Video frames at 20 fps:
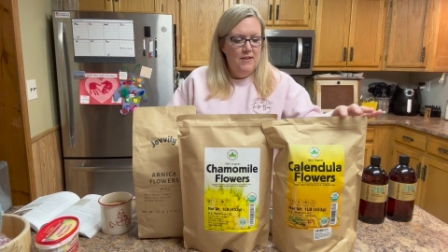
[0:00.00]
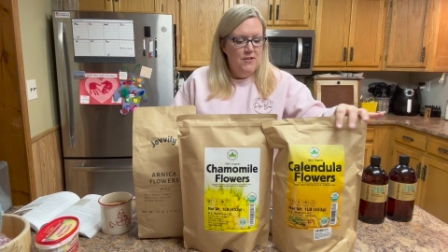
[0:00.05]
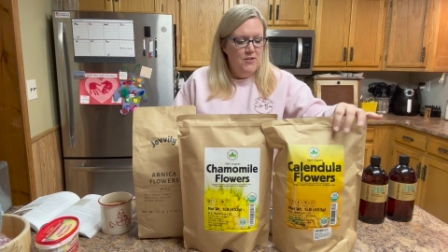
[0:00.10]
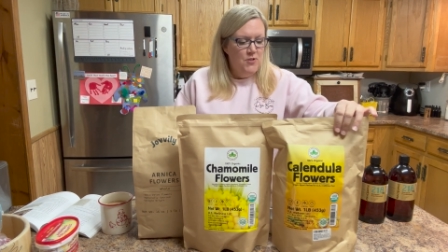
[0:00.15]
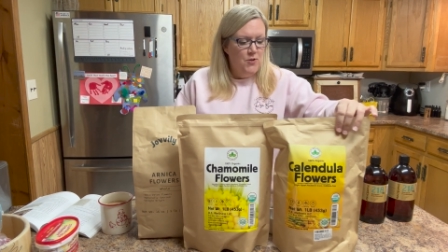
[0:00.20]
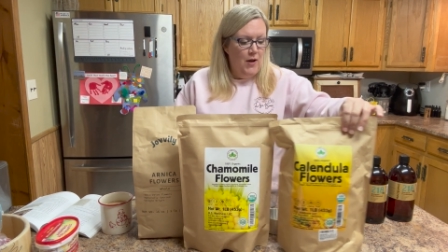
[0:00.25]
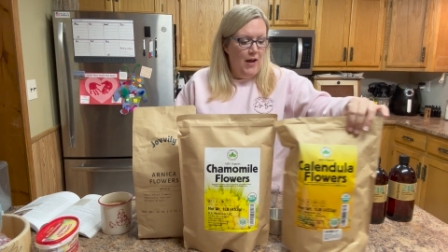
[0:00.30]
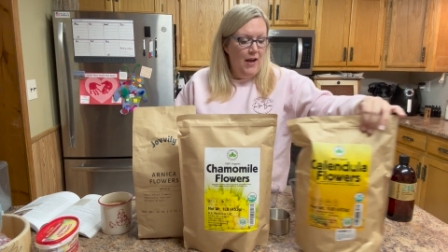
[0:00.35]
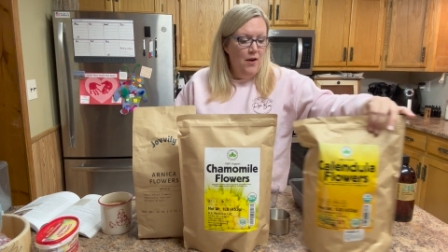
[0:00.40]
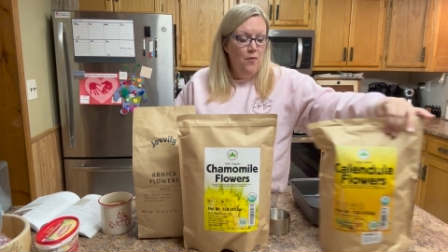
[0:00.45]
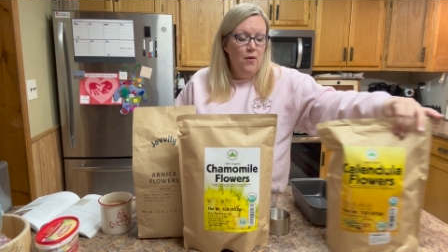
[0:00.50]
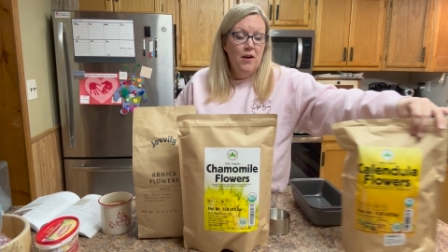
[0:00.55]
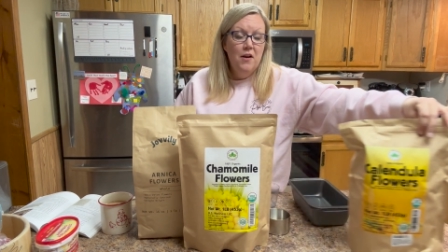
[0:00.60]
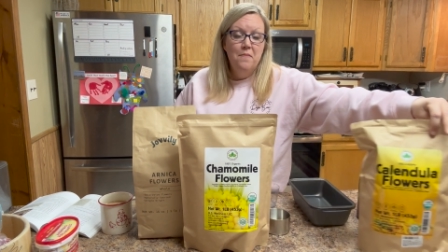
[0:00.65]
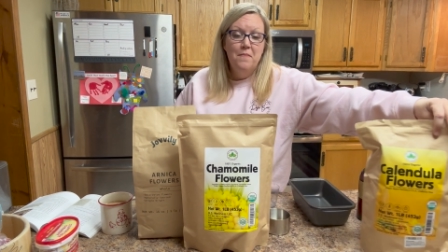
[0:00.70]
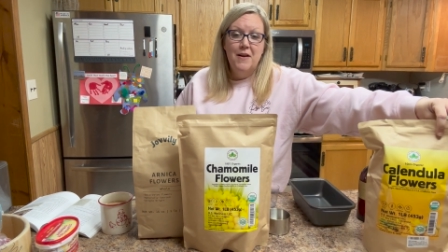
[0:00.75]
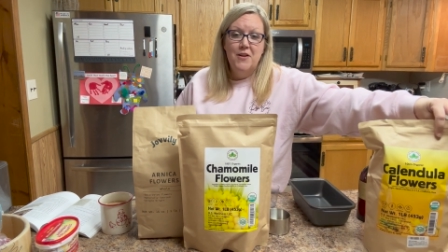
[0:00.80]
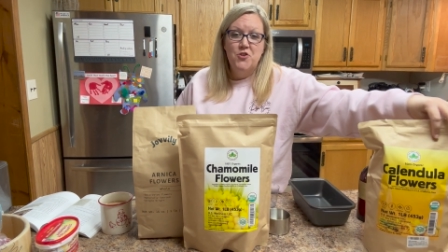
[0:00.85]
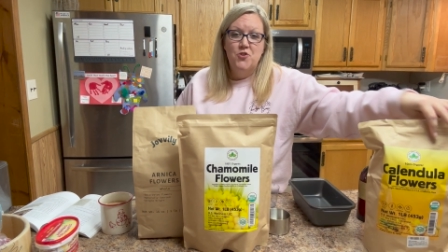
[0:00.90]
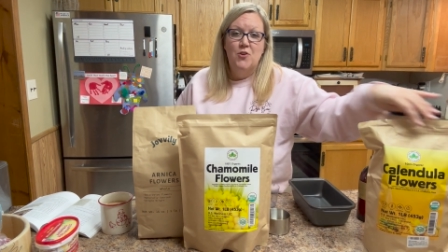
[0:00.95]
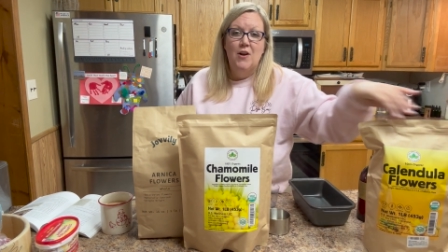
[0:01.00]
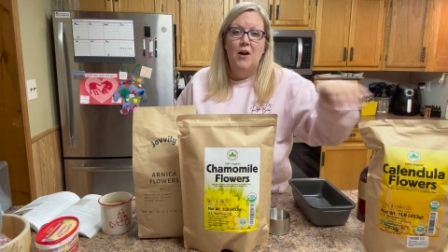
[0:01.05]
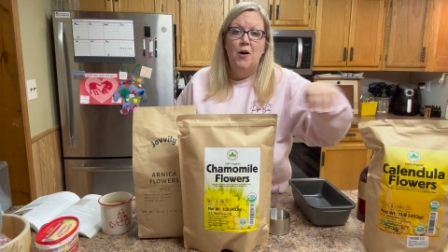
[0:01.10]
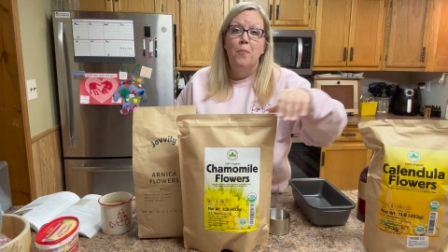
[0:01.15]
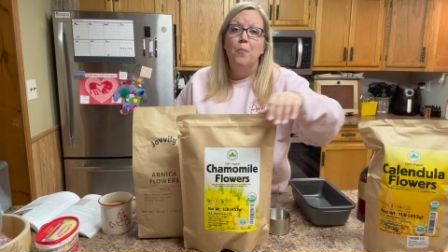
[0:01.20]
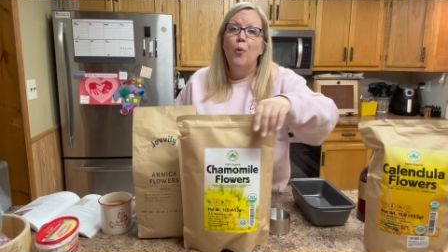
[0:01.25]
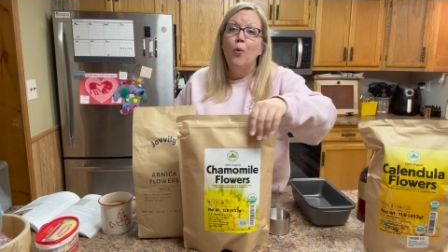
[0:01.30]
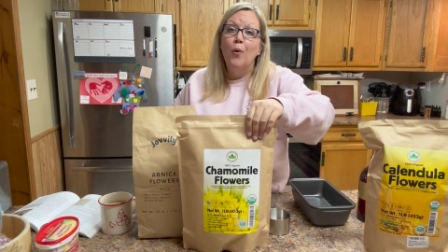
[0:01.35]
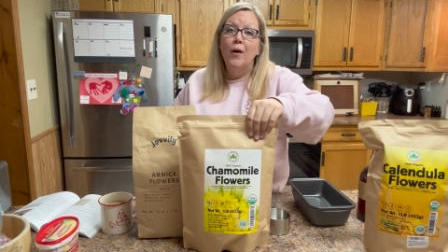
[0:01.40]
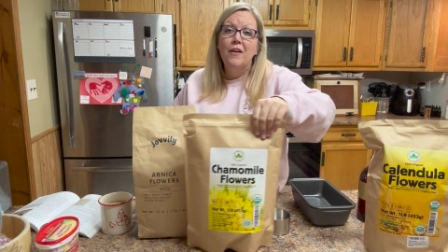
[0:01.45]
So I want to measure
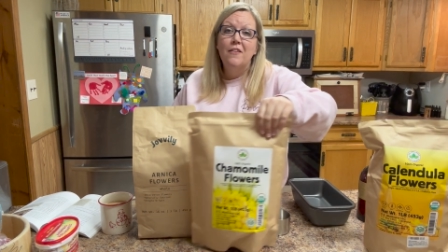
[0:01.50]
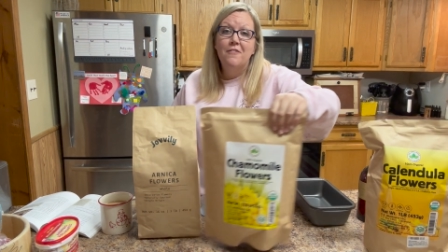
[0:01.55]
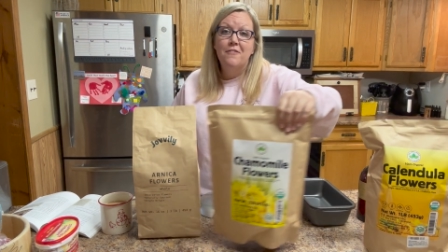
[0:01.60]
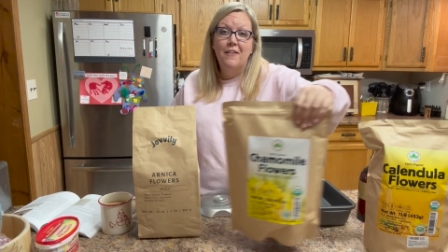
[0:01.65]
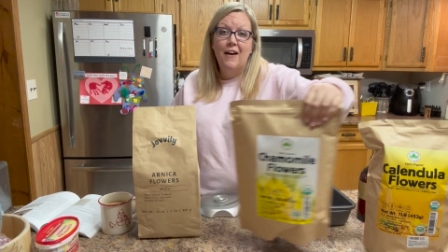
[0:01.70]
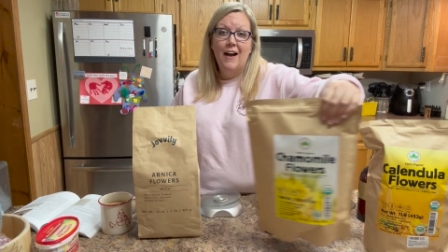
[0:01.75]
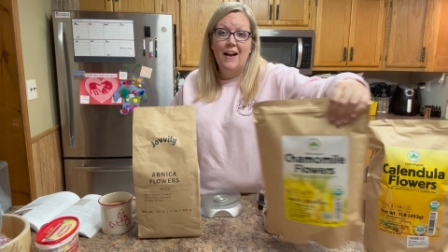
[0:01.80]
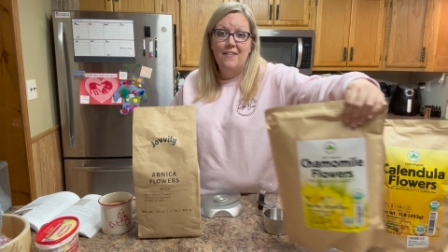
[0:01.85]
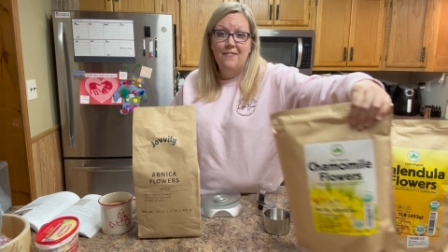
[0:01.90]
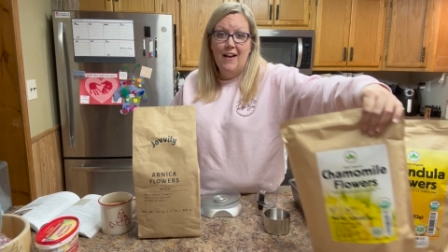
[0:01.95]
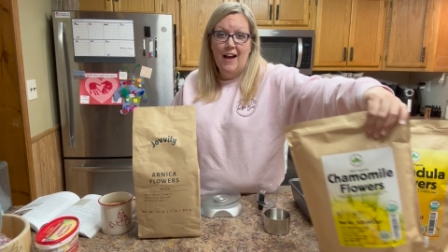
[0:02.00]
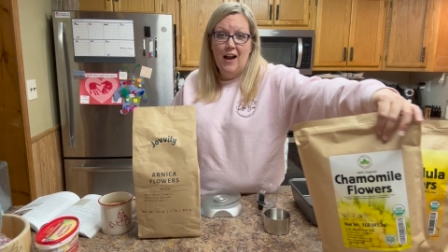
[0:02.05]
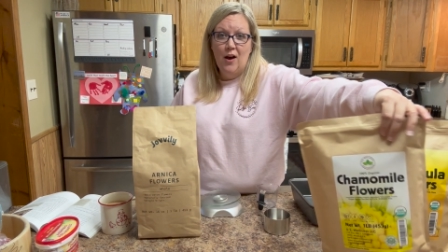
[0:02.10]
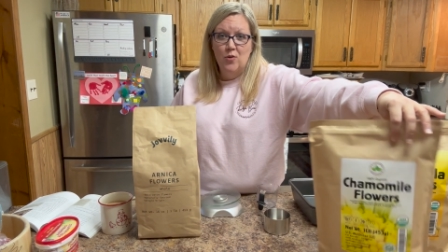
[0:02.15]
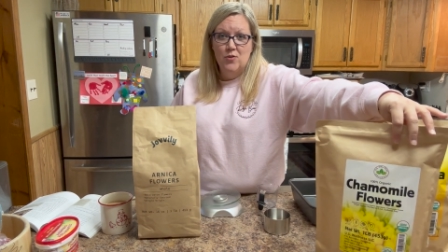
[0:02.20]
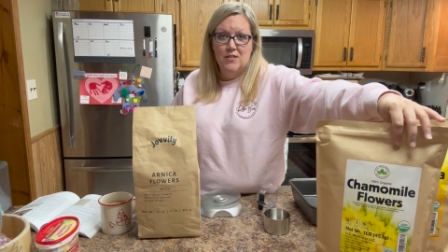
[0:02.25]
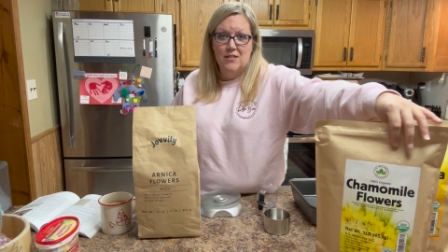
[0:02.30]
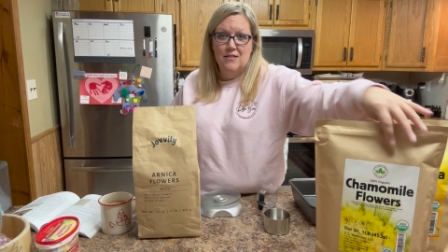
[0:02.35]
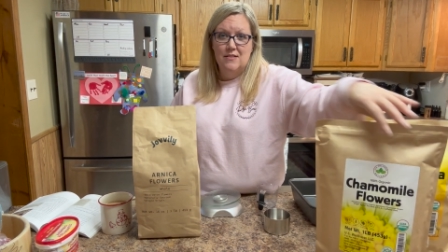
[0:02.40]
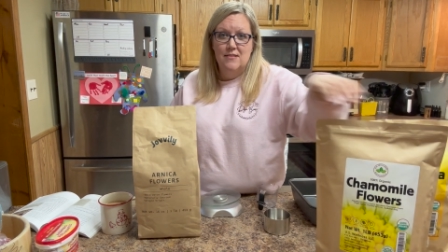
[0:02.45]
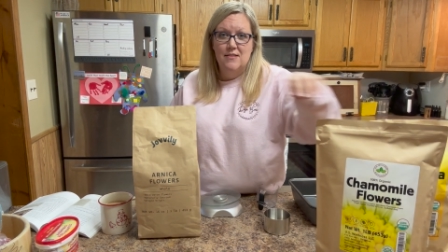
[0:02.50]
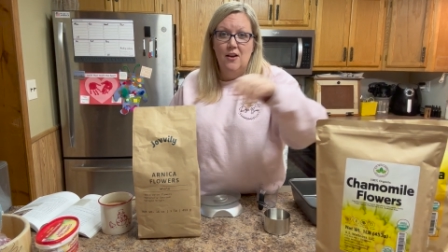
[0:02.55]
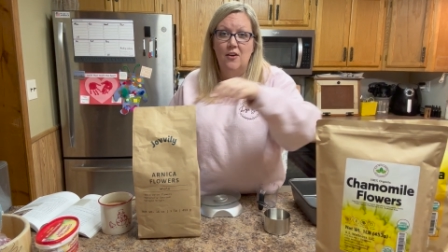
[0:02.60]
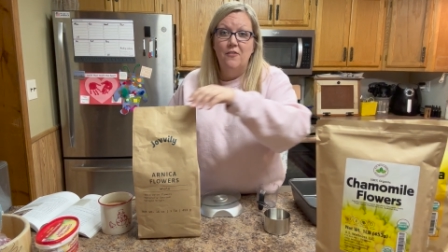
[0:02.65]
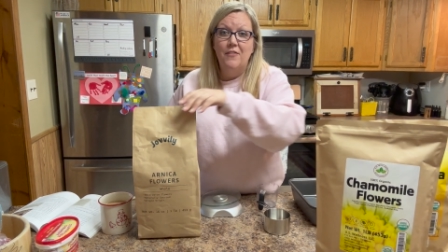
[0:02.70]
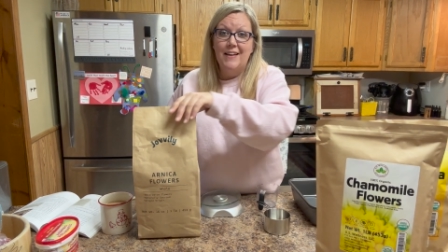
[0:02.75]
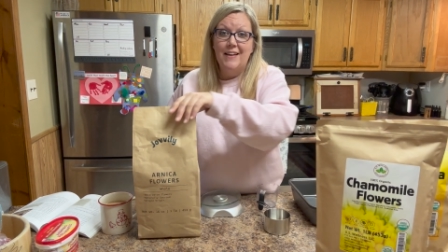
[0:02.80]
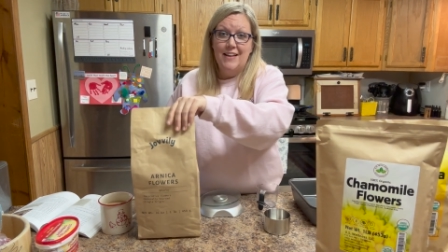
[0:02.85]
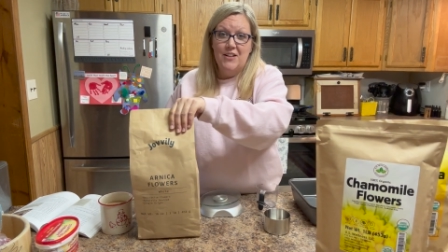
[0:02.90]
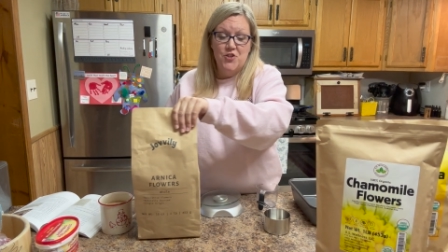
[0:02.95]
out 0.5 ounces of
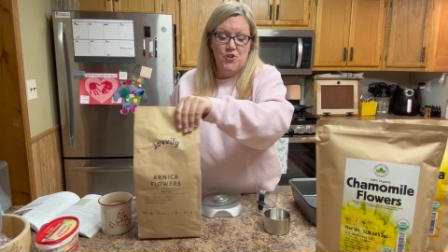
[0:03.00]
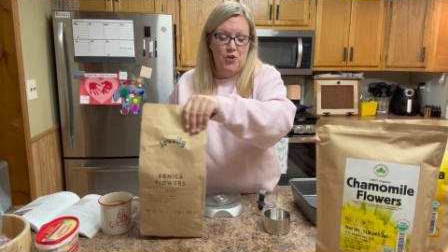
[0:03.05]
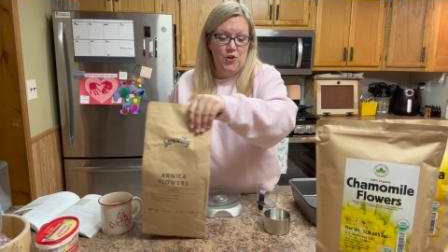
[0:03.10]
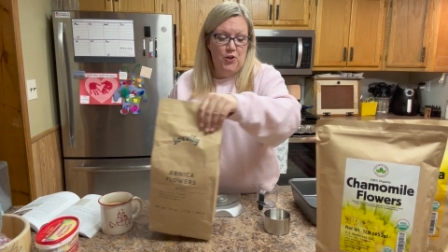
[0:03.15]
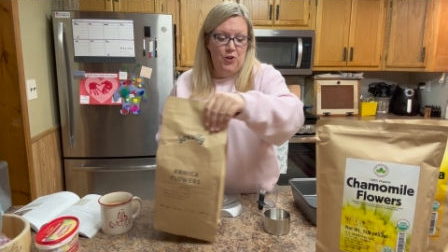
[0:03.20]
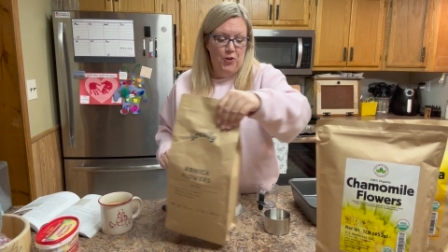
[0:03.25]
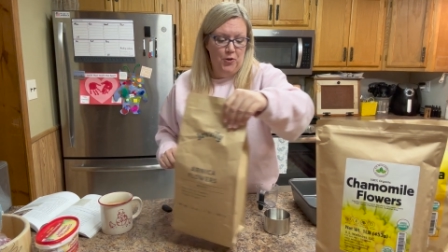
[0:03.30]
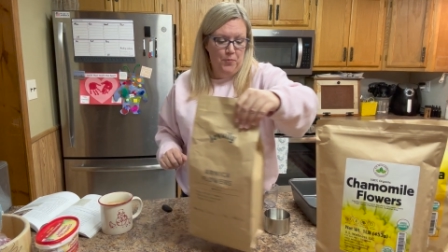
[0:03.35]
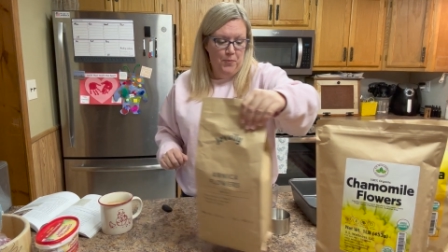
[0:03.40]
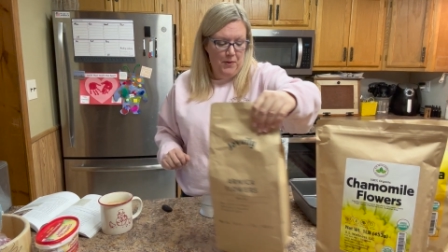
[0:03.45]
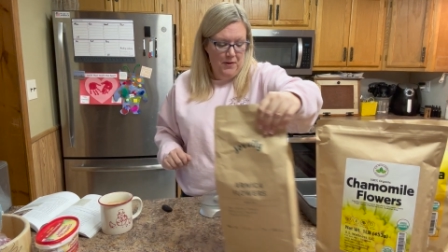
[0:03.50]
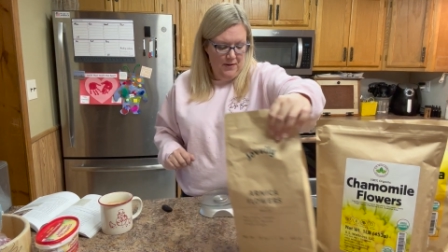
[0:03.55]
each herb.